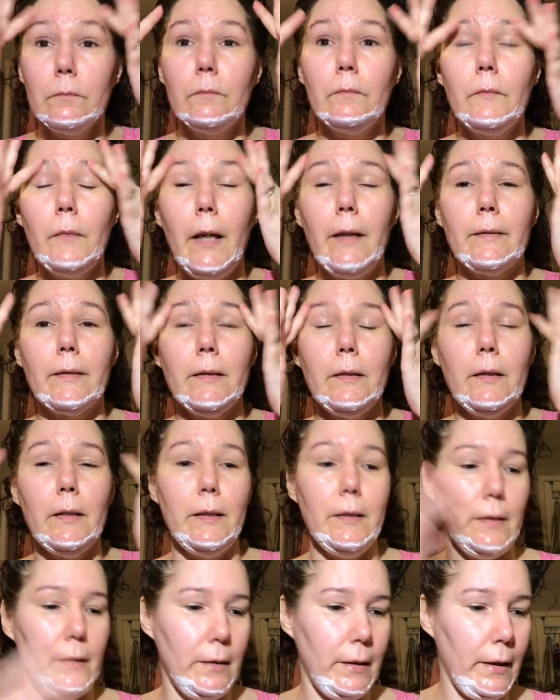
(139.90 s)
Now, since I
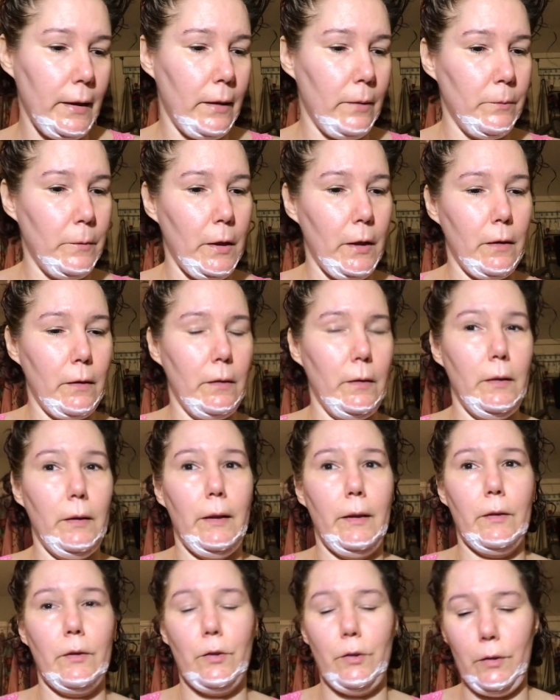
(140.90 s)
did that, I'm not going to
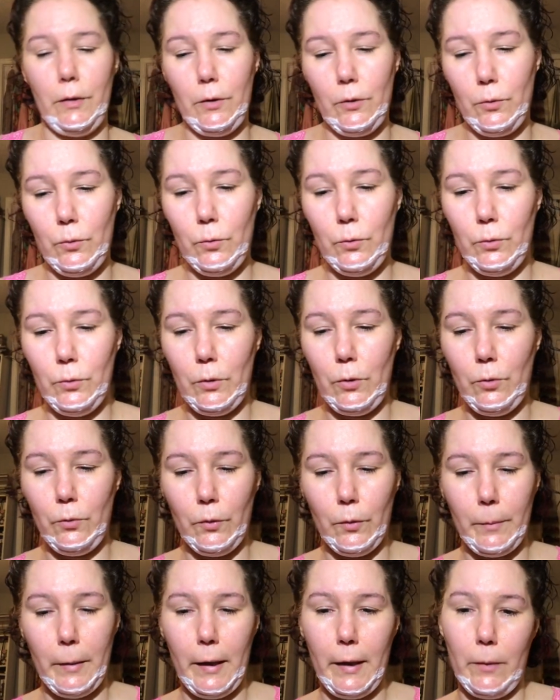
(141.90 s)
actually go
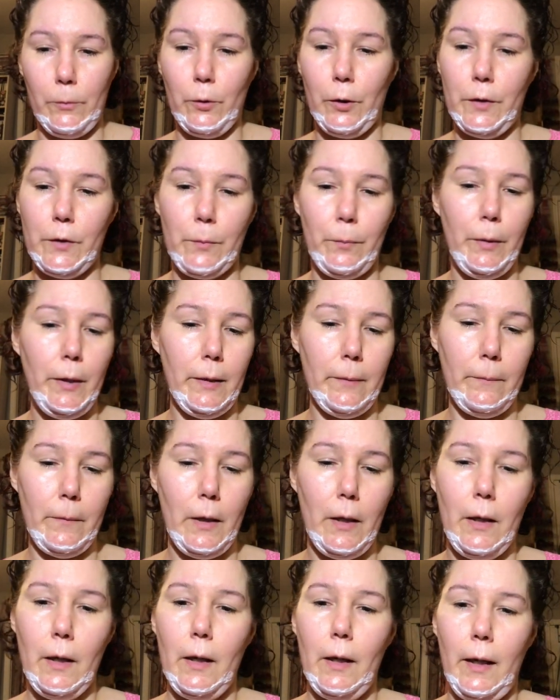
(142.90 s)
over my eyebrows, but
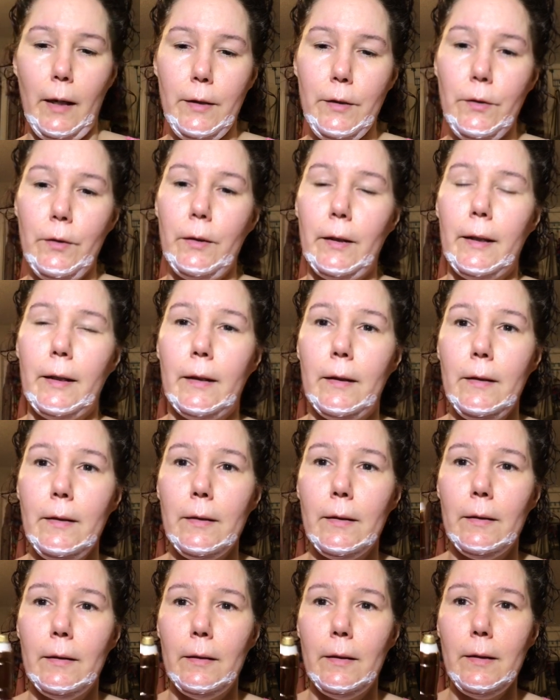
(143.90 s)
I do like
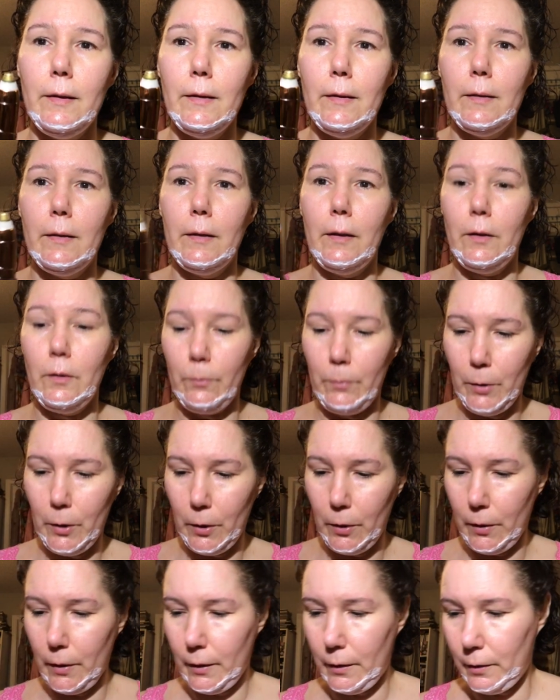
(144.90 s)
this. This is another
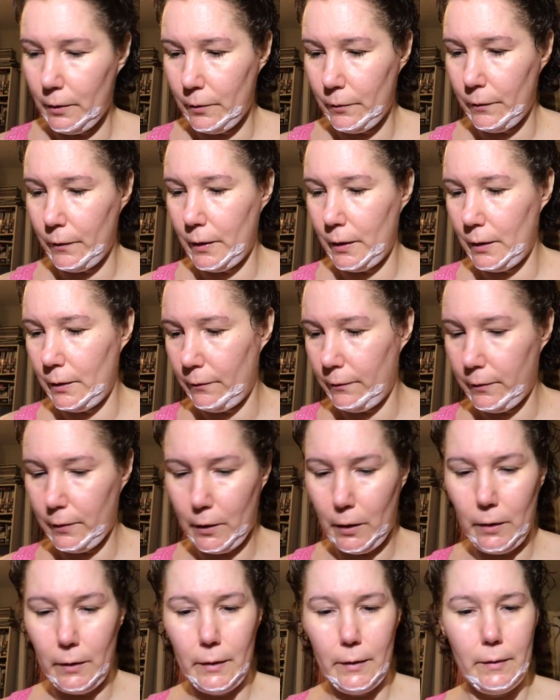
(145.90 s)
part of the
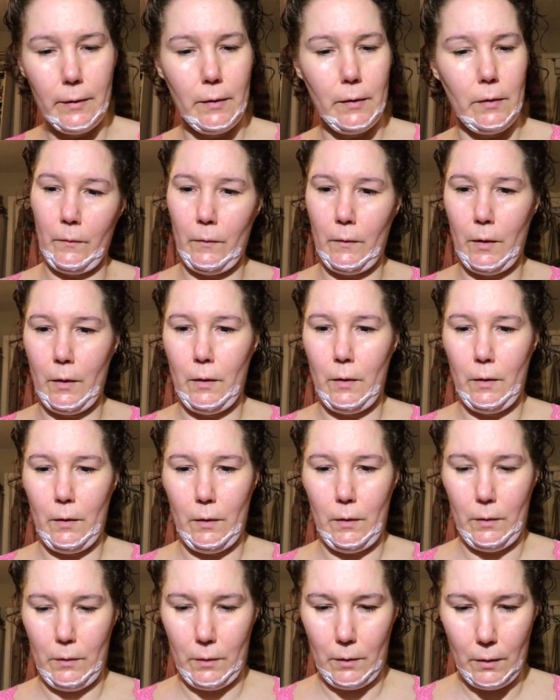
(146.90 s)
Flawless.
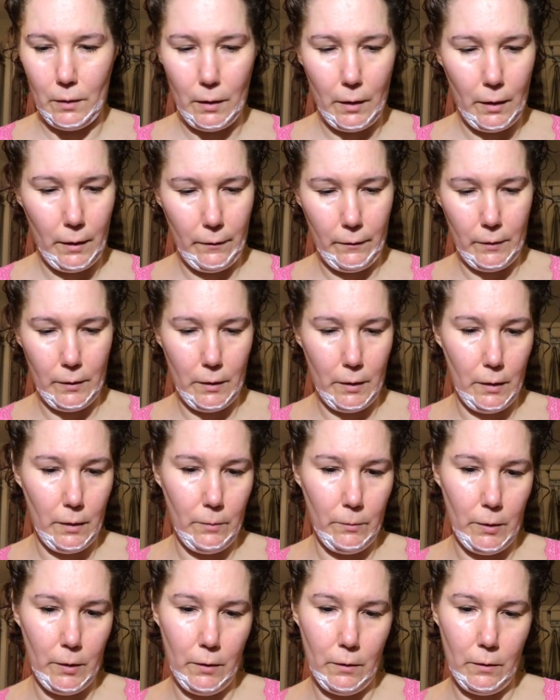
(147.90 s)
Does it have a name
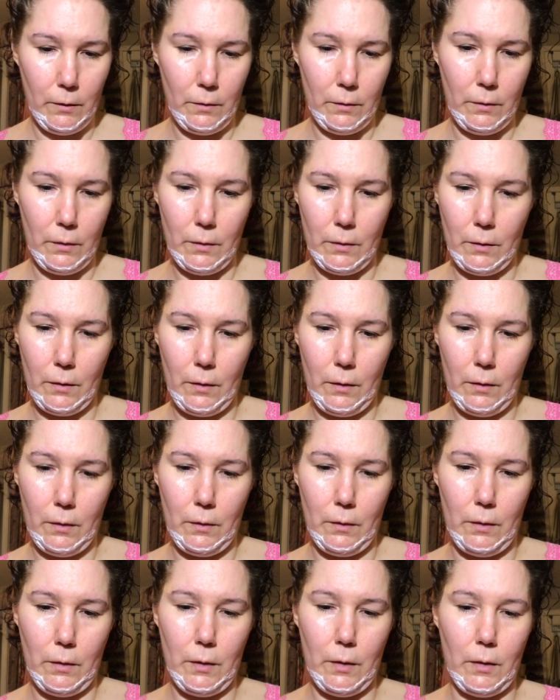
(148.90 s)
here on the side?
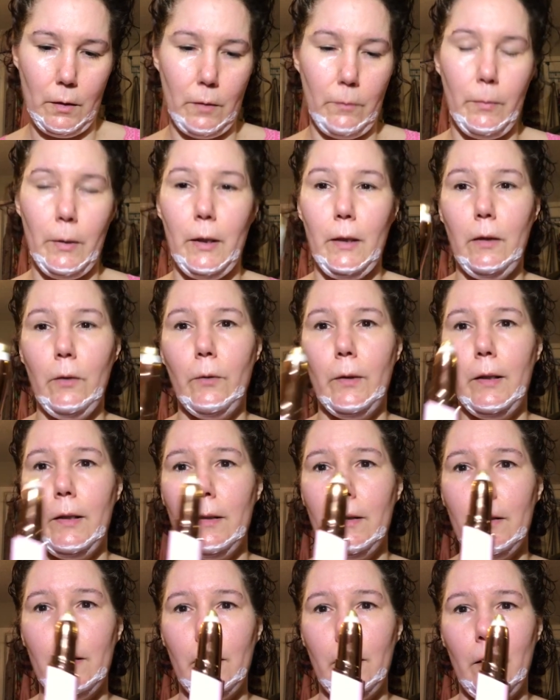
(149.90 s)
It doesn't. But anyway, this
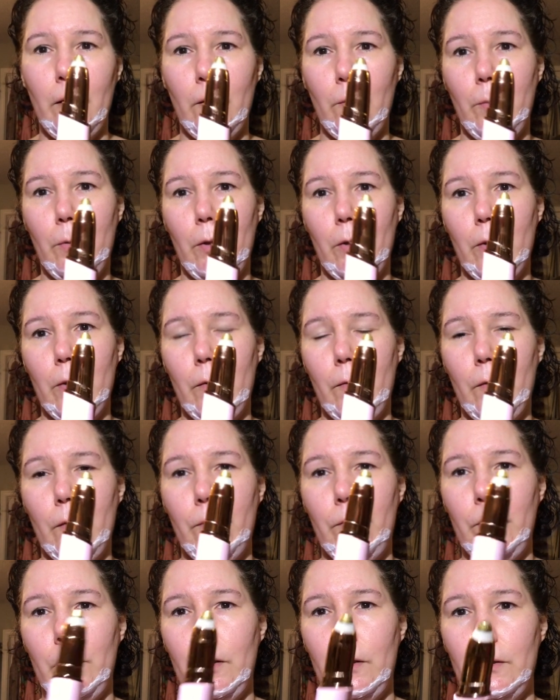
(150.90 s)
is another part of the
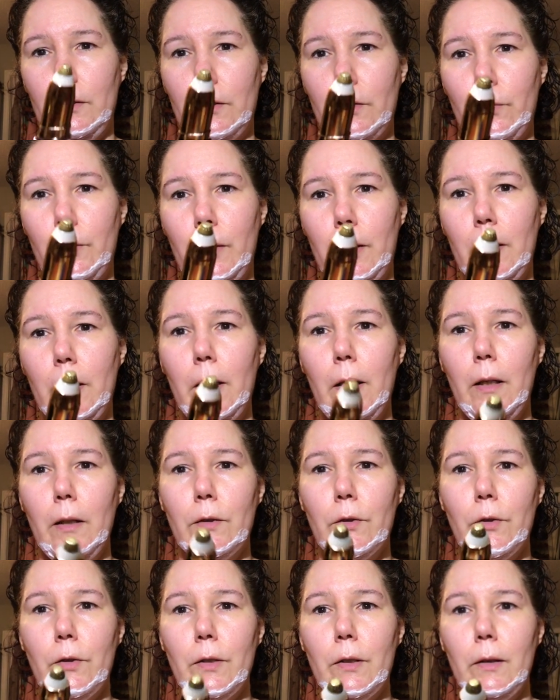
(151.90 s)
Flawless one.
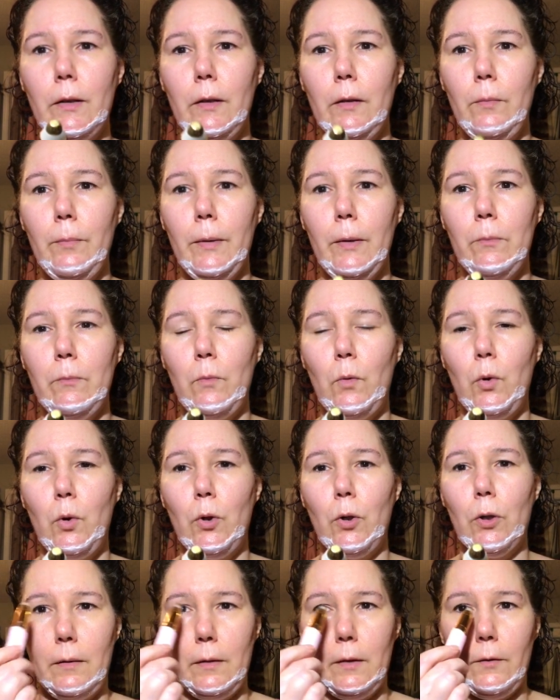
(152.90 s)
So it's a little bit
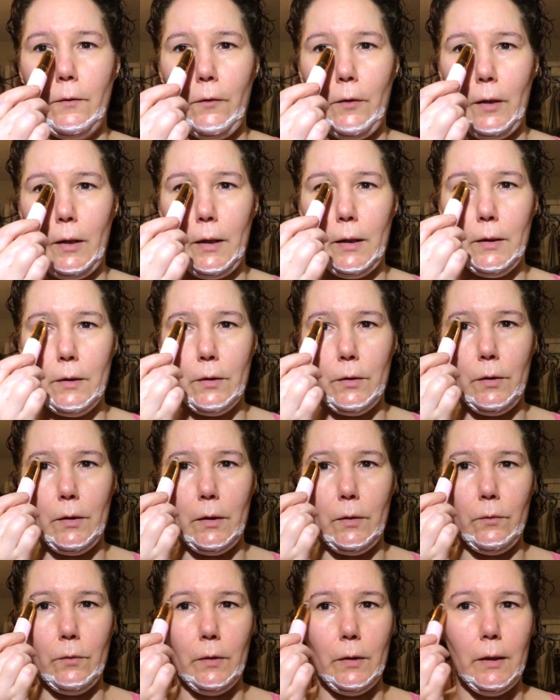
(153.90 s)
more defined, so you
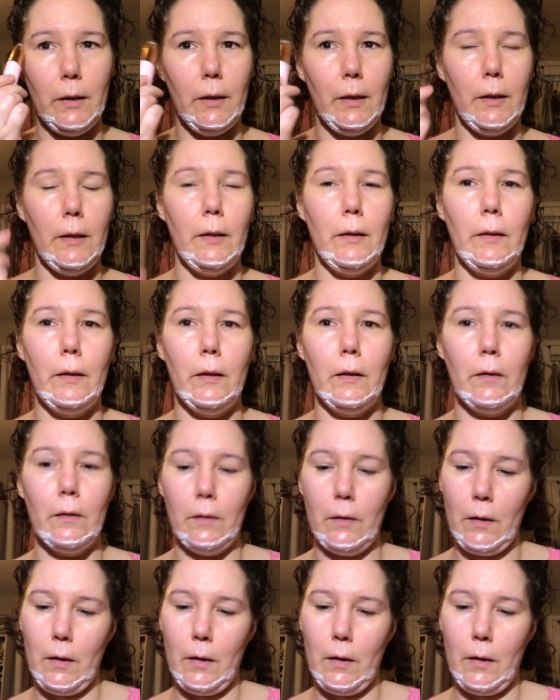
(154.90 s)
can really get in there.